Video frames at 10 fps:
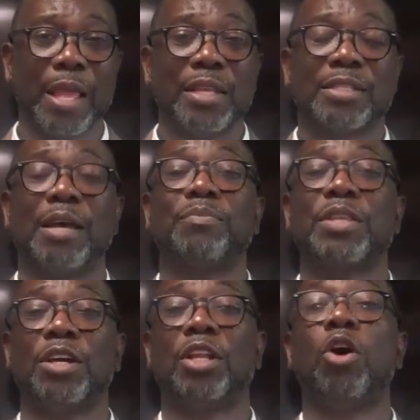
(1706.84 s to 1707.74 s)
Some
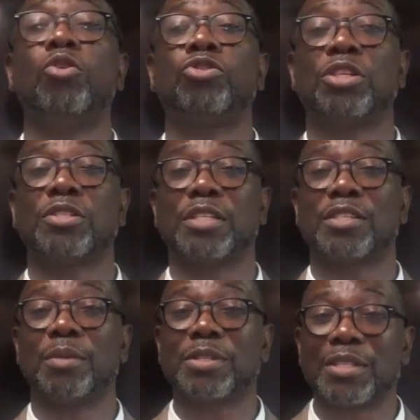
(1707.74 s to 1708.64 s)
theologians and
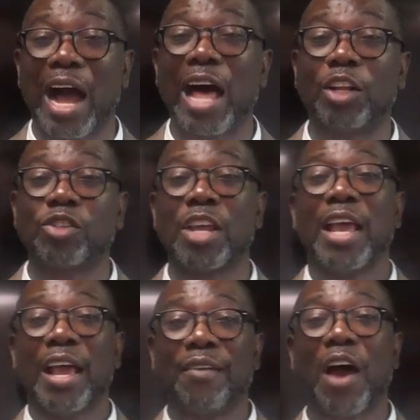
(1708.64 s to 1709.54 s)
some scholars
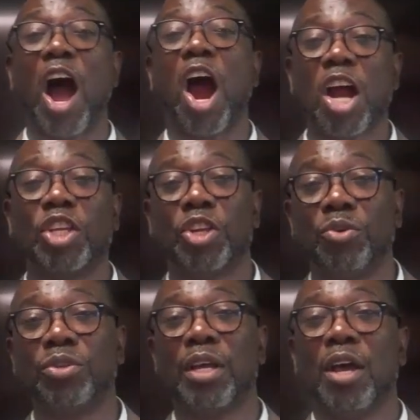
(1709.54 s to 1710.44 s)
have
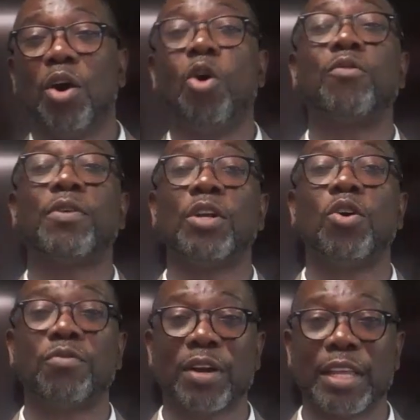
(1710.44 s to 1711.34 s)
argued over and
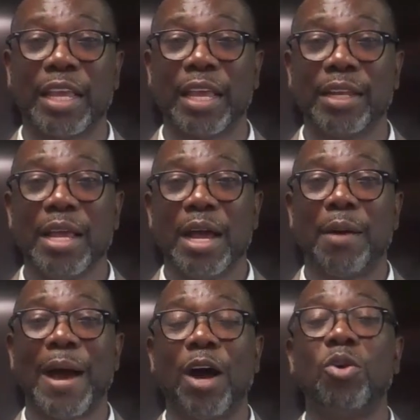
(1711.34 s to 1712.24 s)
over again
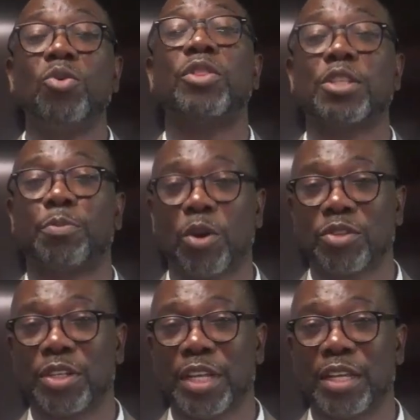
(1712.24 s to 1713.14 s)
about who this
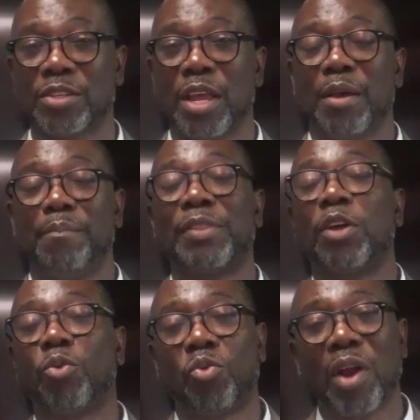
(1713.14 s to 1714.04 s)
person is, but
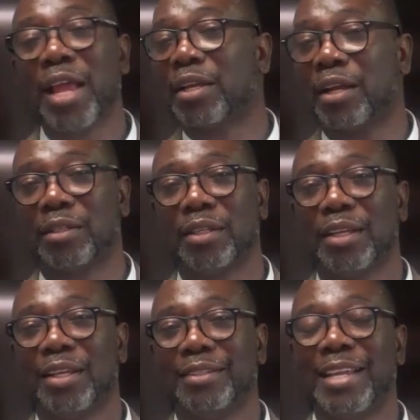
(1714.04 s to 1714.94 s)
the record
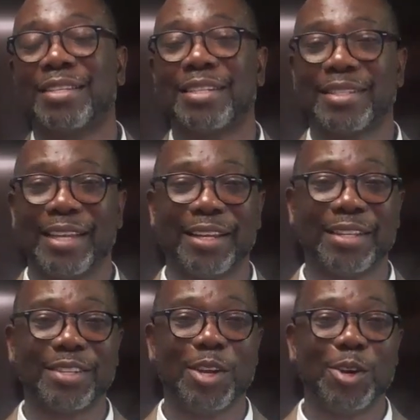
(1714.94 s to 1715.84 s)
doesn't tell
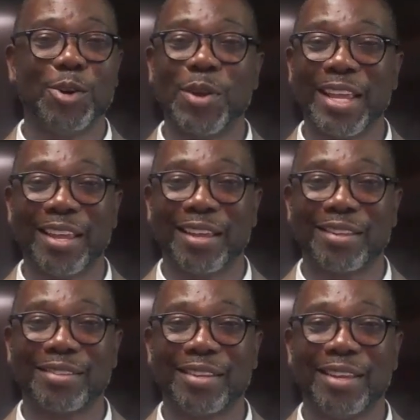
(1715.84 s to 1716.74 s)
us who he
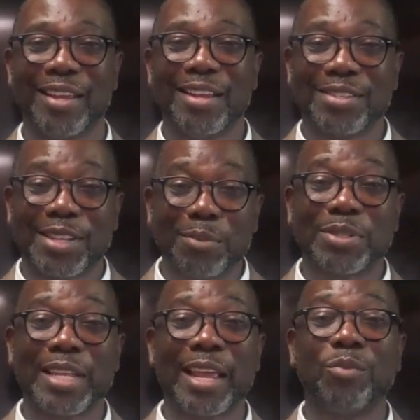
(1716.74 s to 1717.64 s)
is. Some
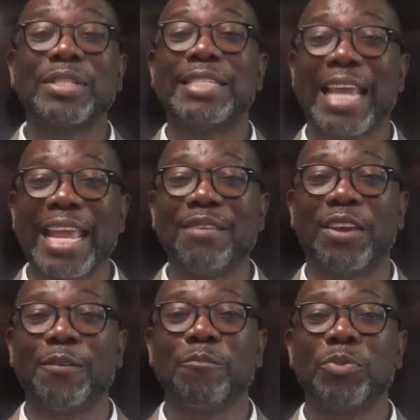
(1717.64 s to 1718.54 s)
say it was
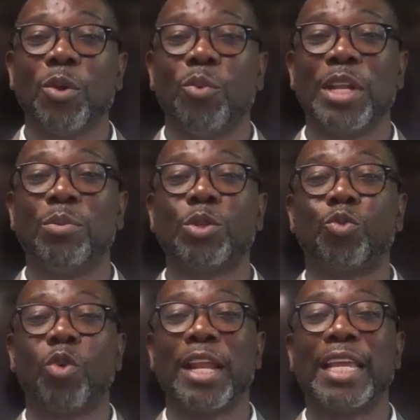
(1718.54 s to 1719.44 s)
David when he was
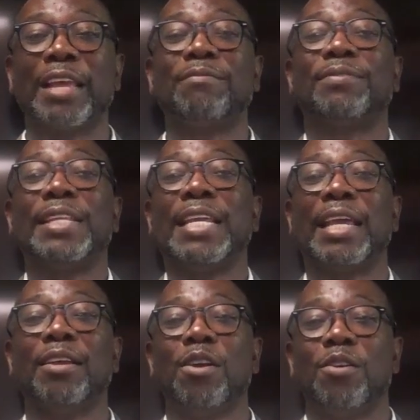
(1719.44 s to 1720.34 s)
running and
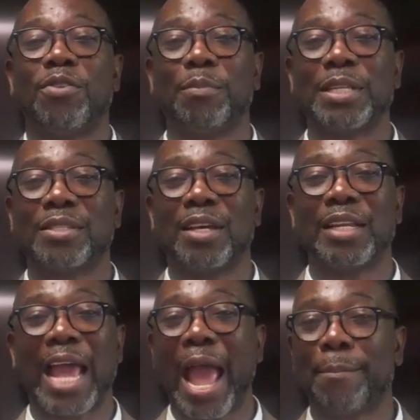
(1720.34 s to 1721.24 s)
fleeing from his
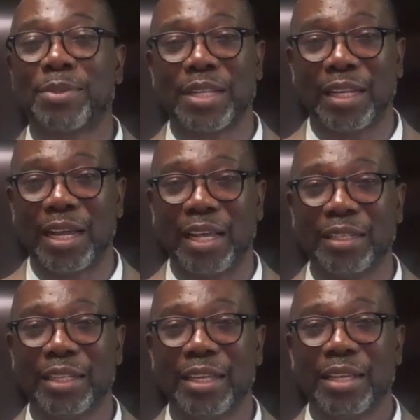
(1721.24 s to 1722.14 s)
son Absalom.
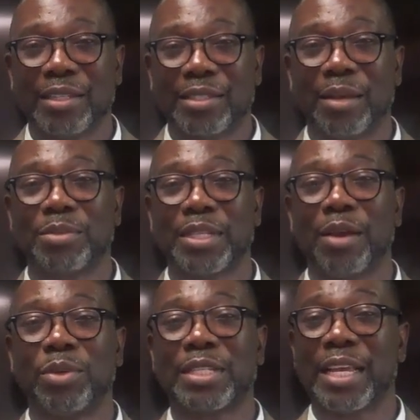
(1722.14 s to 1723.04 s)
Some say
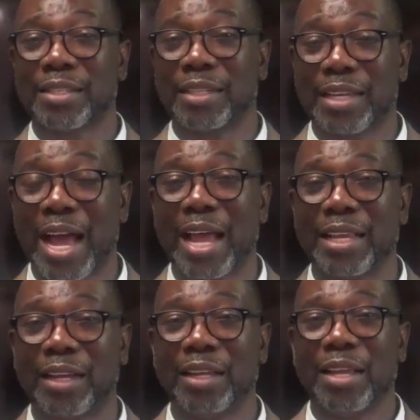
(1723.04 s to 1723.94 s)
it was
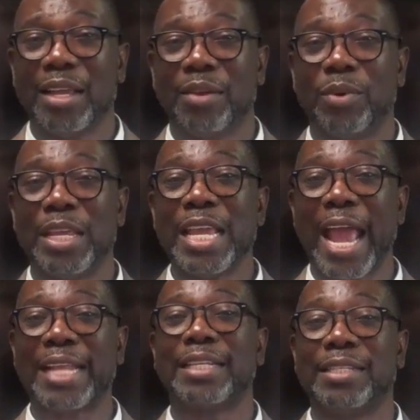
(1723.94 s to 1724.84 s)
Hezekiah when he
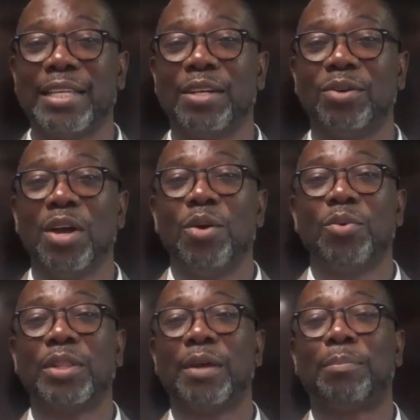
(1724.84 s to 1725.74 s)
had to deal
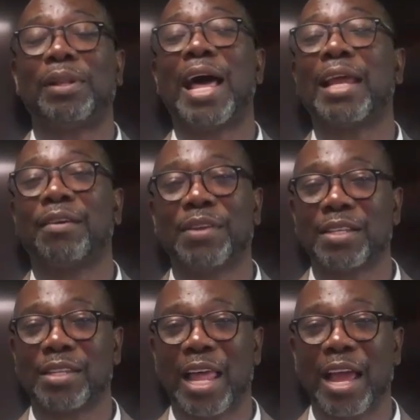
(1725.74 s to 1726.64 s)
with the plight of
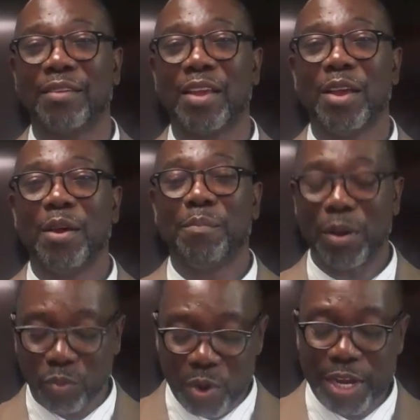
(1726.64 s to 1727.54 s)
his life.
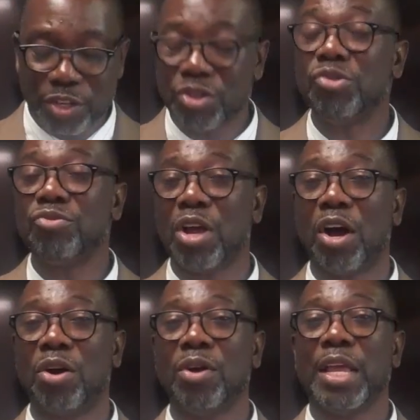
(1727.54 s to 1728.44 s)
But we do
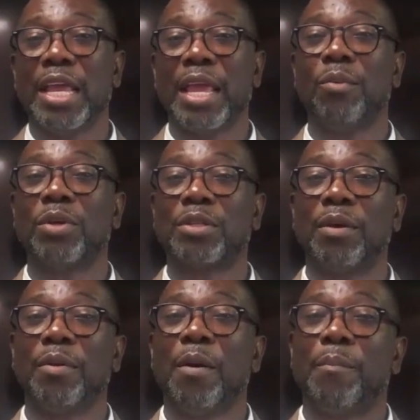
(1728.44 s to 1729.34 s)
know it was
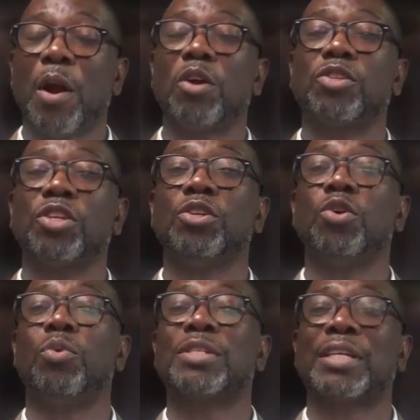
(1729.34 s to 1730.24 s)
a person
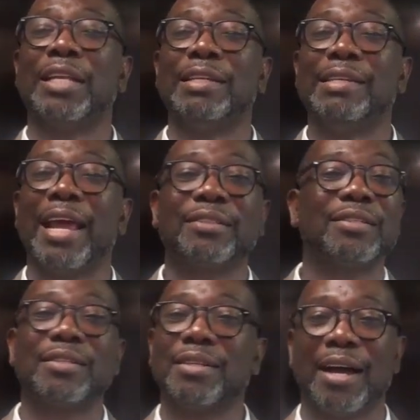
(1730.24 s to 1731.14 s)
who was
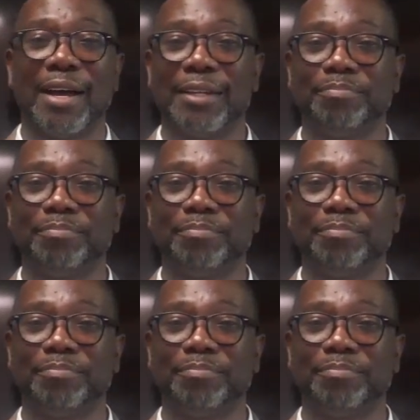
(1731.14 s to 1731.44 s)
connected to God.